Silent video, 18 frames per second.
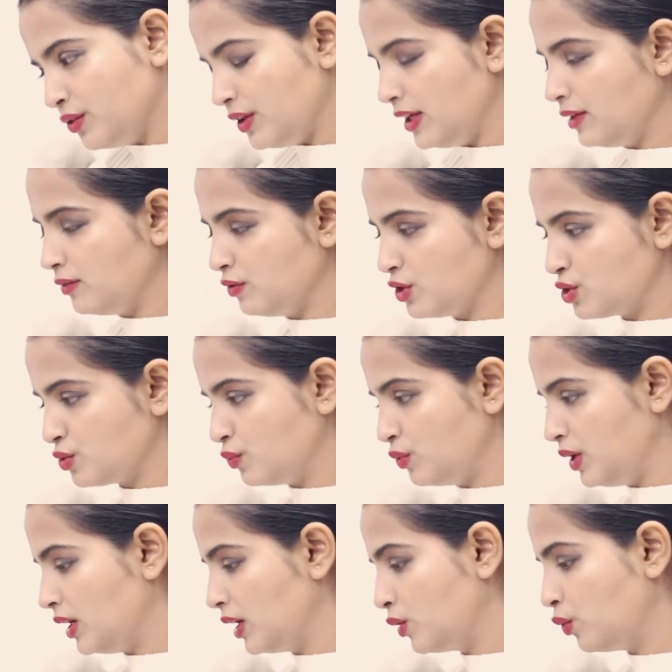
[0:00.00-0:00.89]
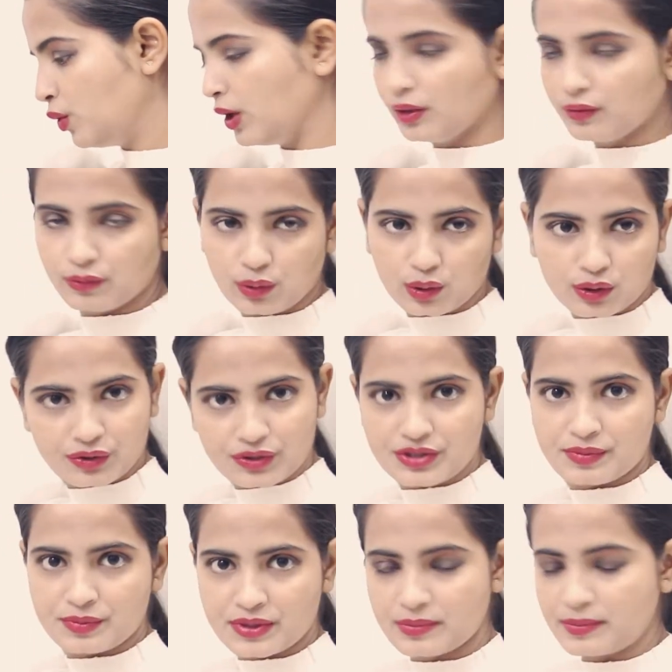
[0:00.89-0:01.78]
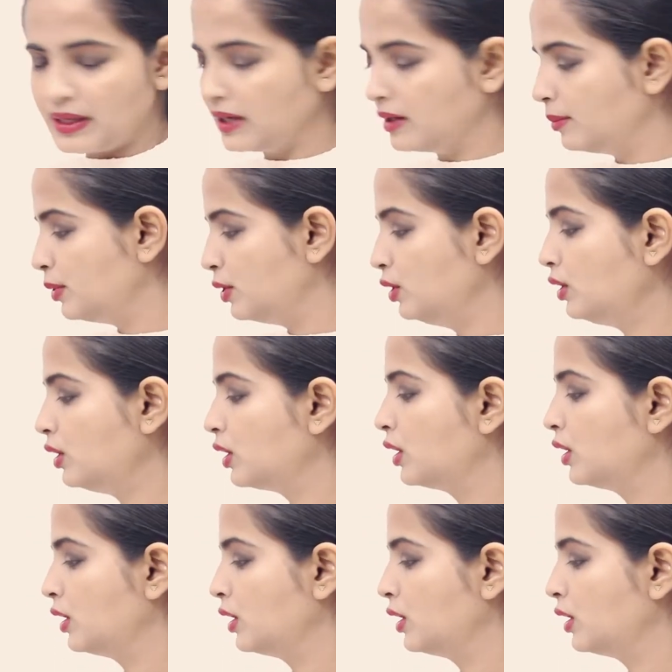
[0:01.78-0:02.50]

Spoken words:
green which we require for Christmas makeup look.